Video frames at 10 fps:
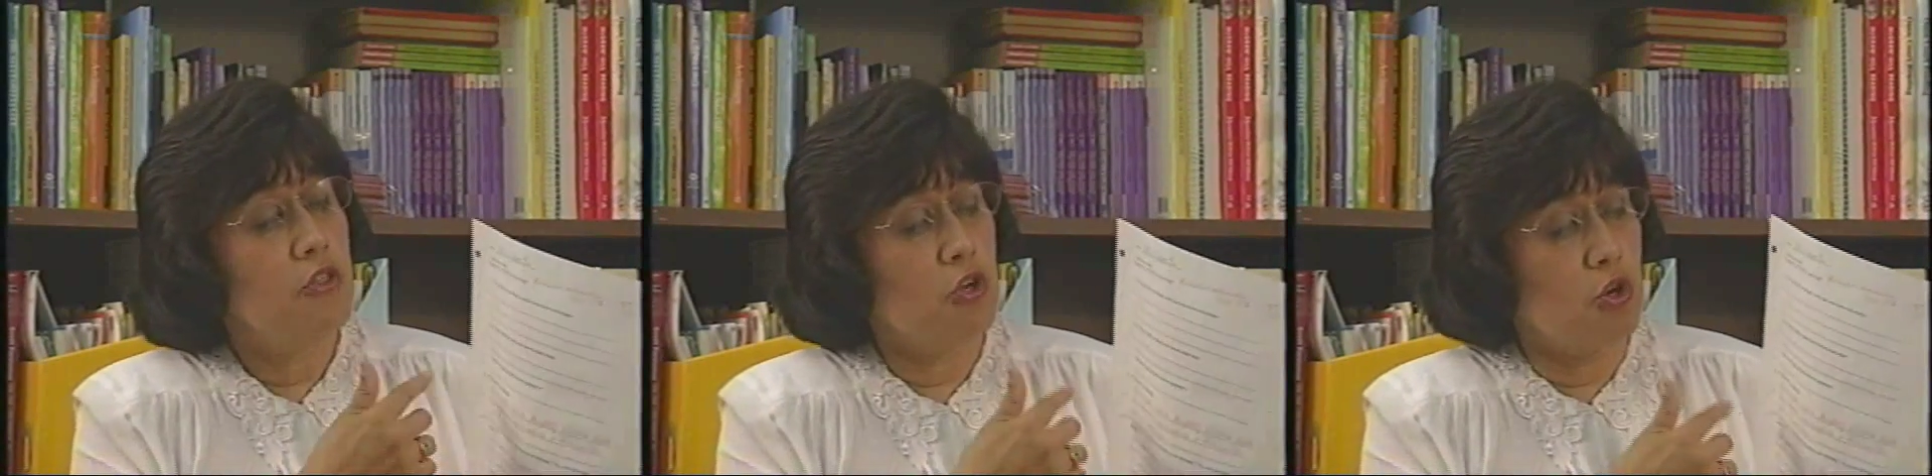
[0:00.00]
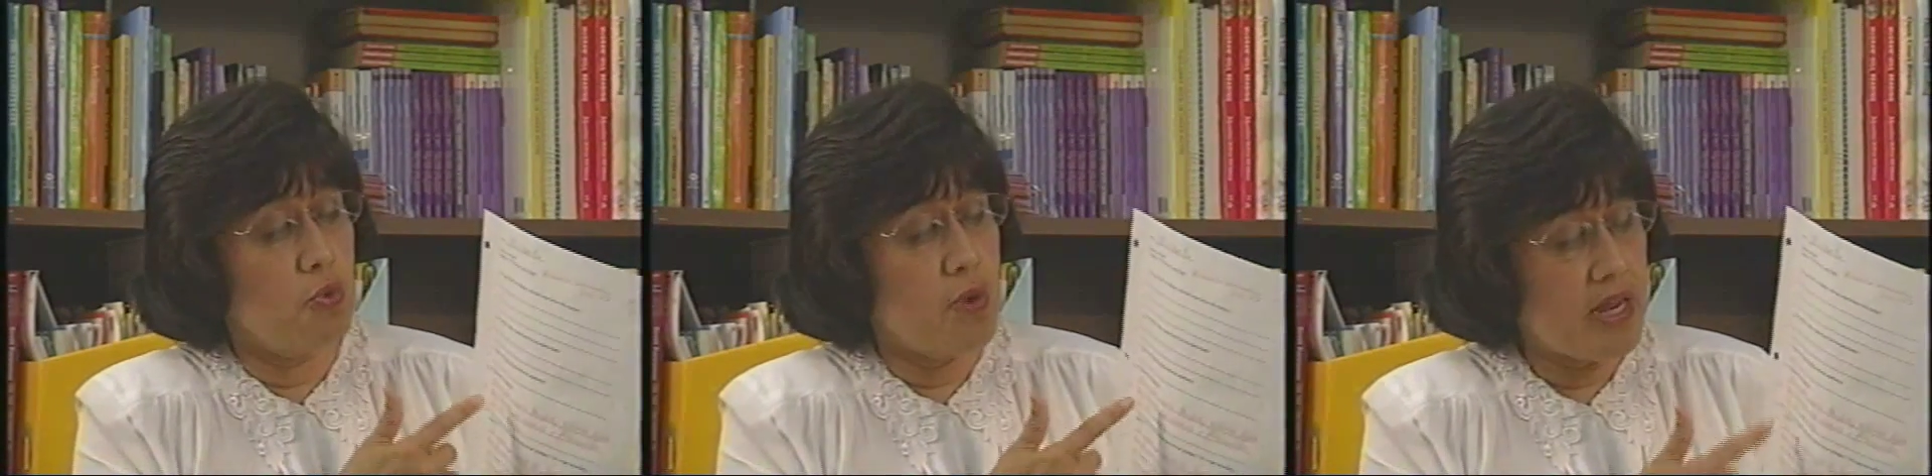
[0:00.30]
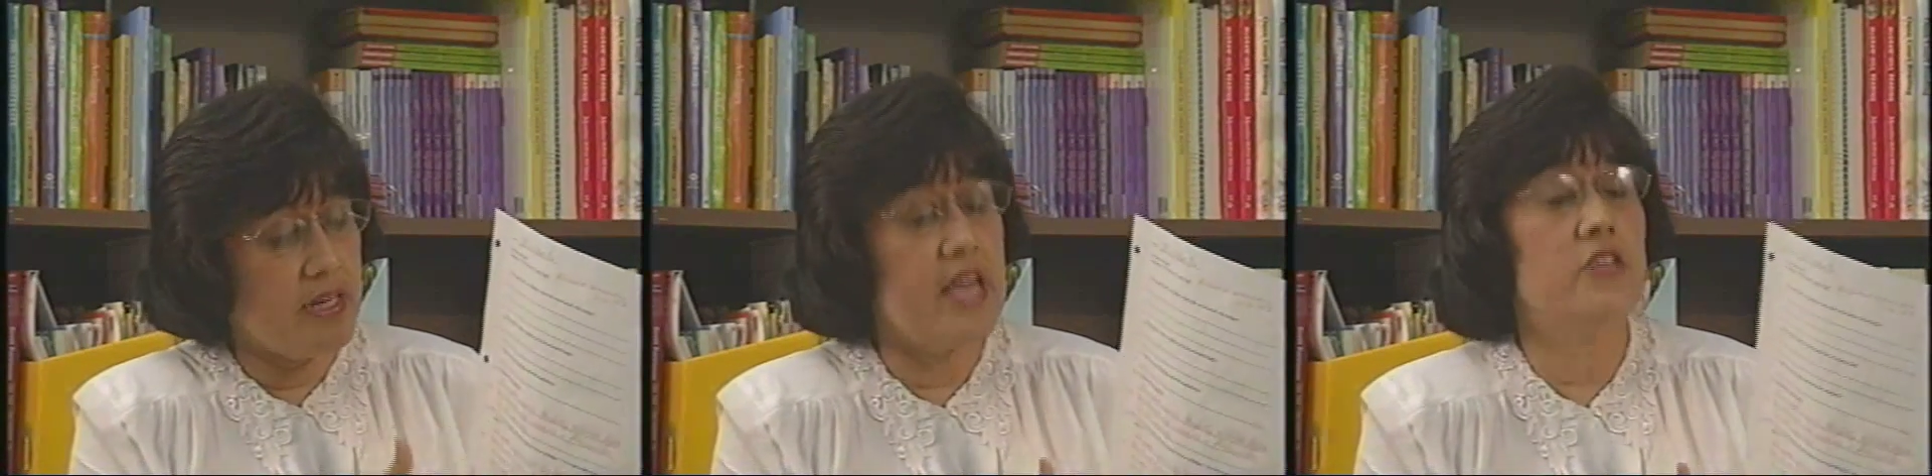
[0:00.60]
the
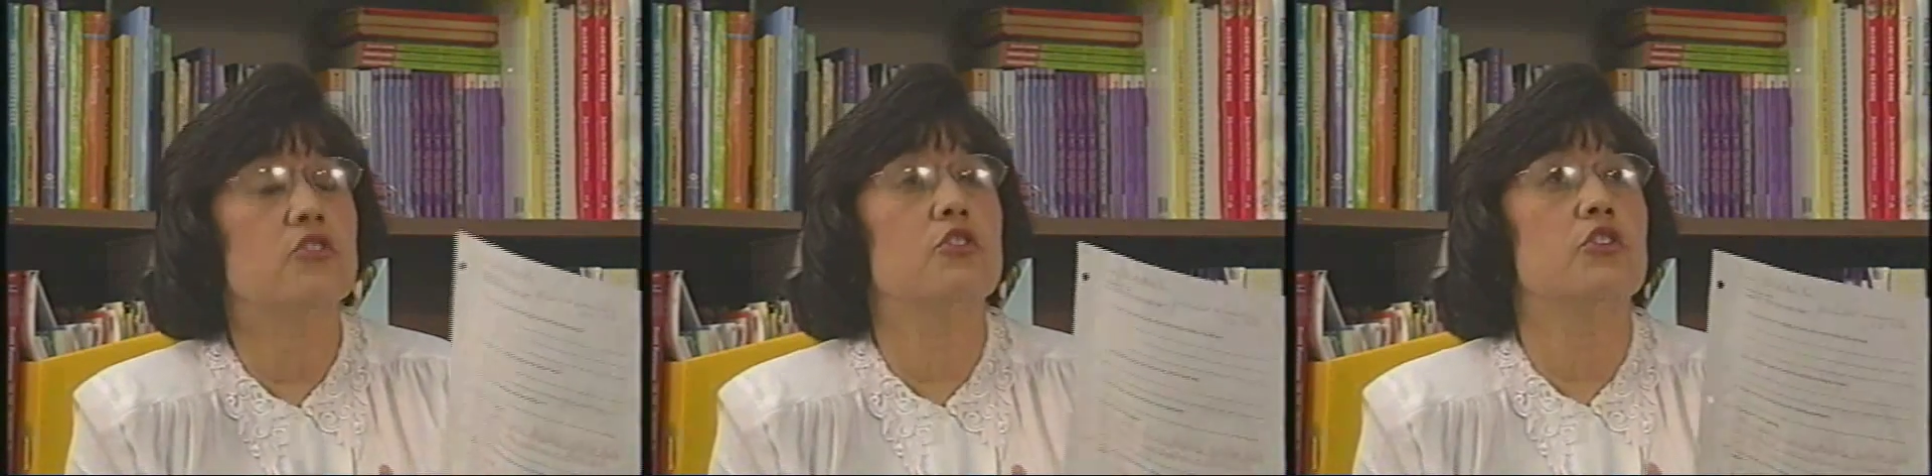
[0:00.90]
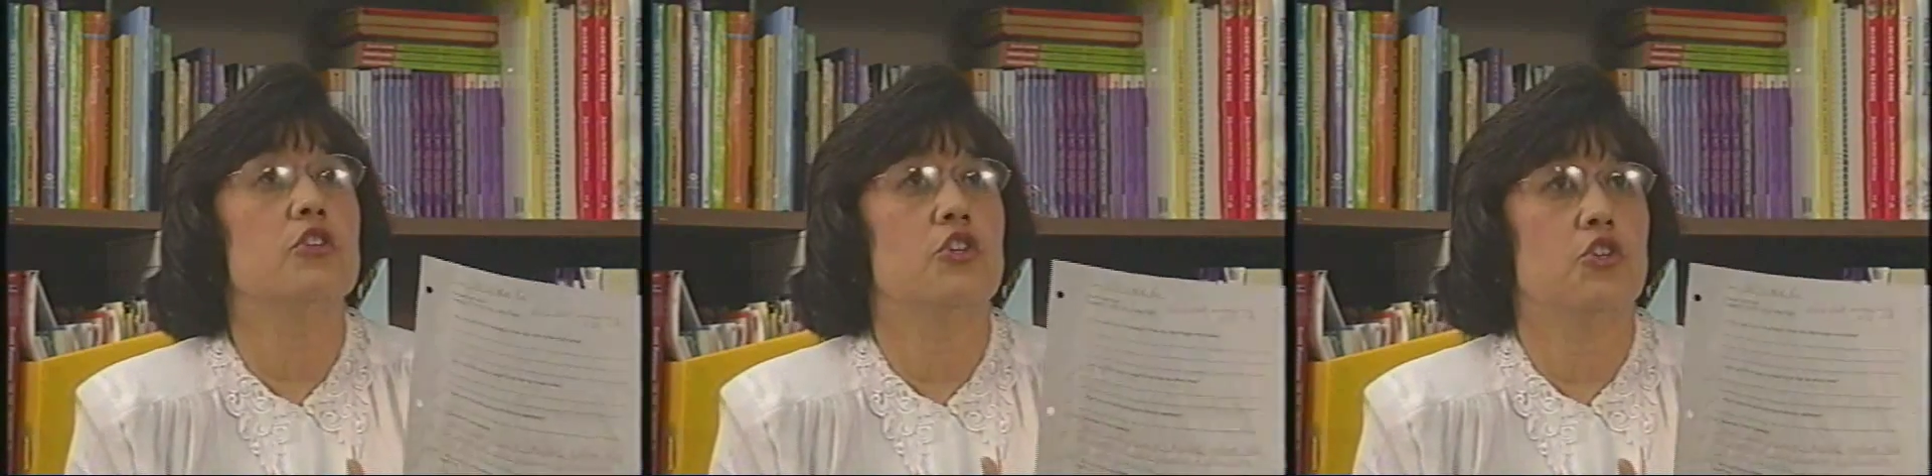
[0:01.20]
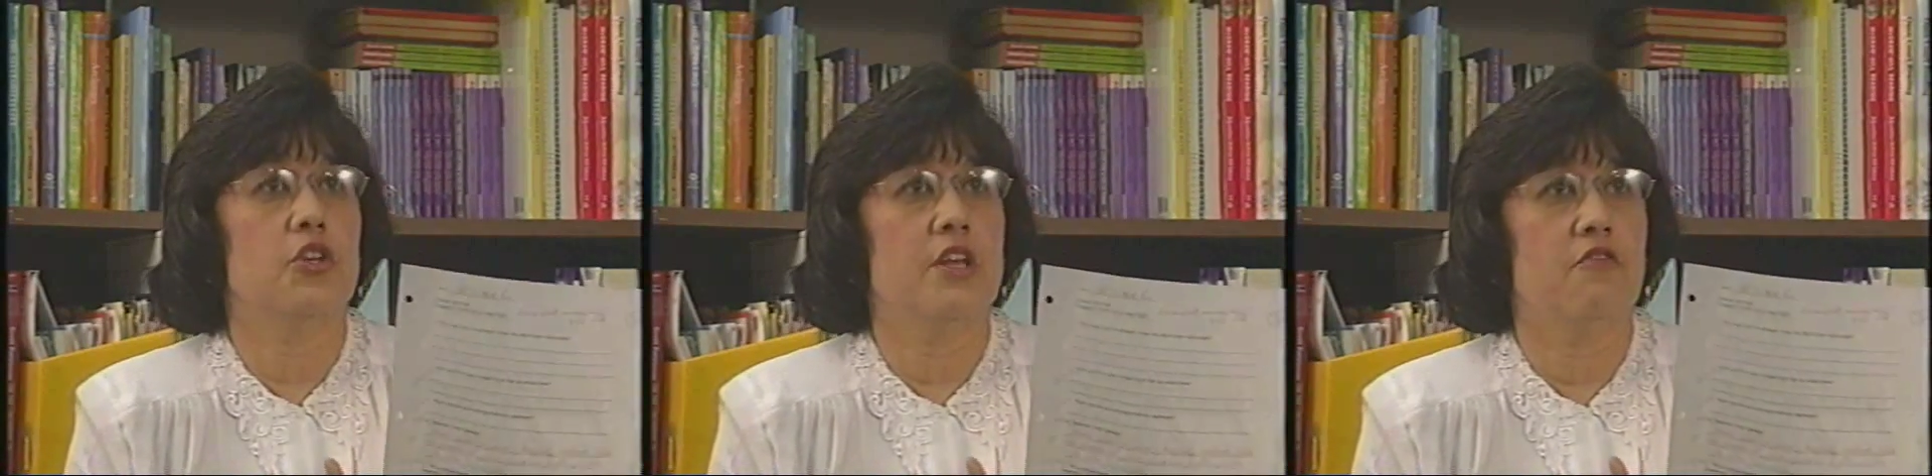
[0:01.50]
correct answers
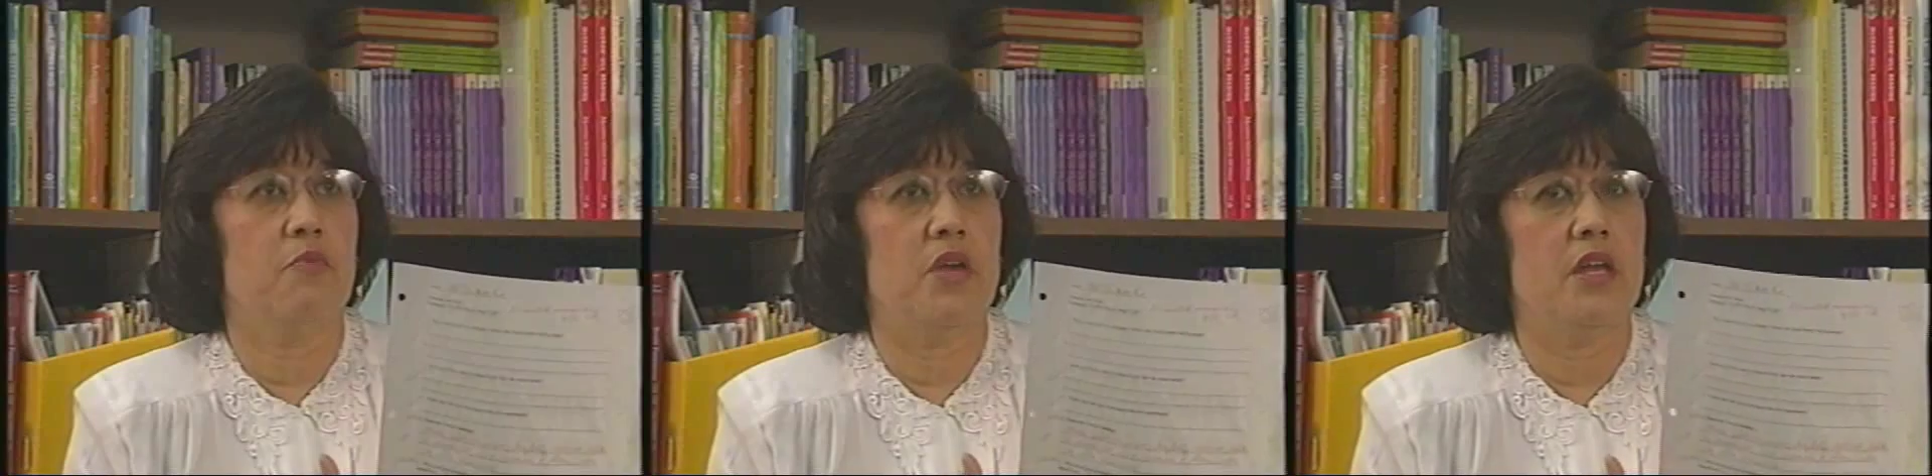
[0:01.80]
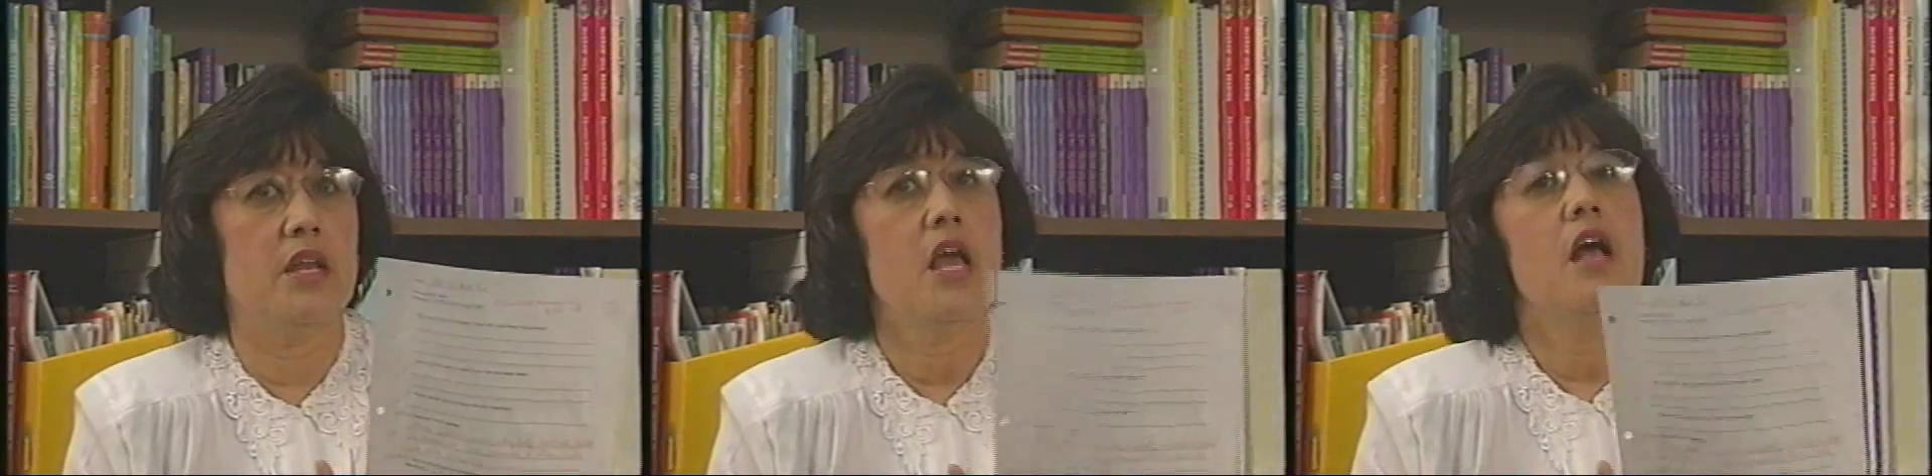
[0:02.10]
should have been,